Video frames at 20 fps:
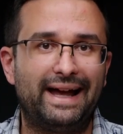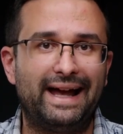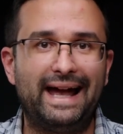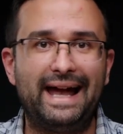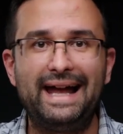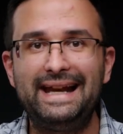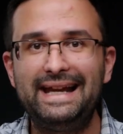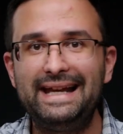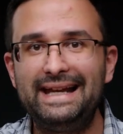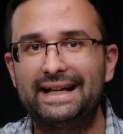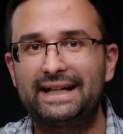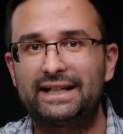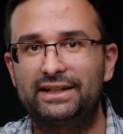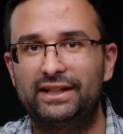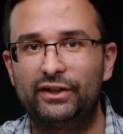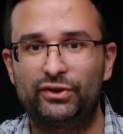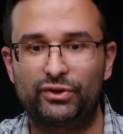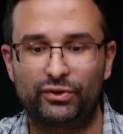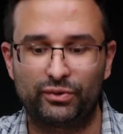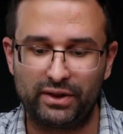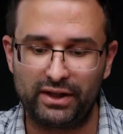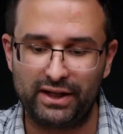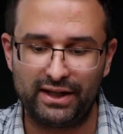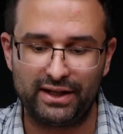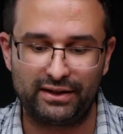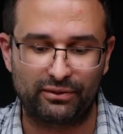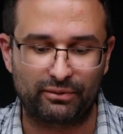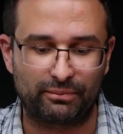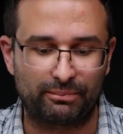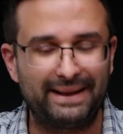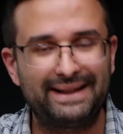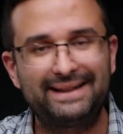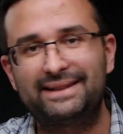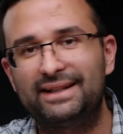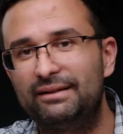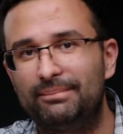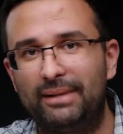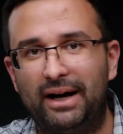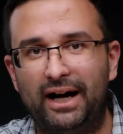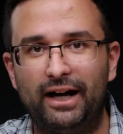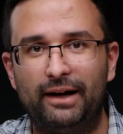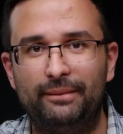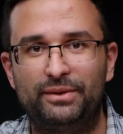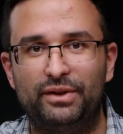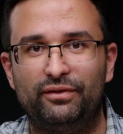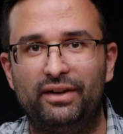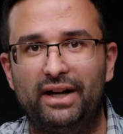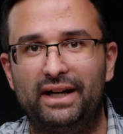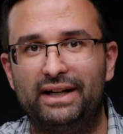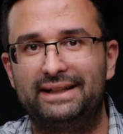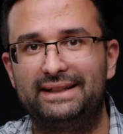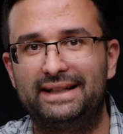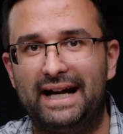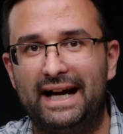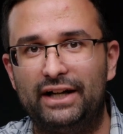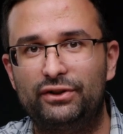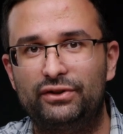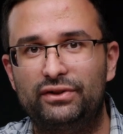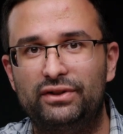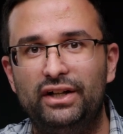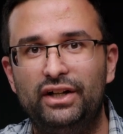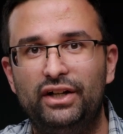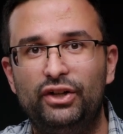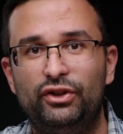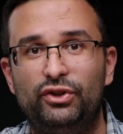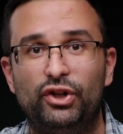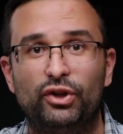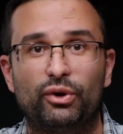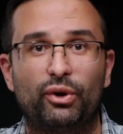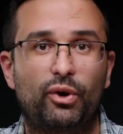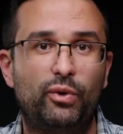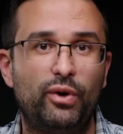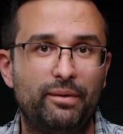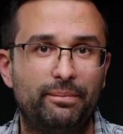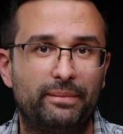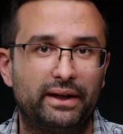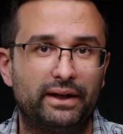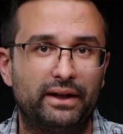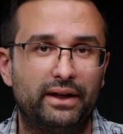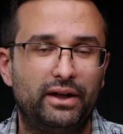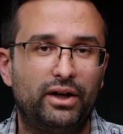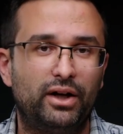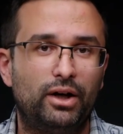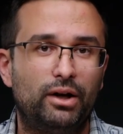any accessories or bits and bobs you've got attached to your equipment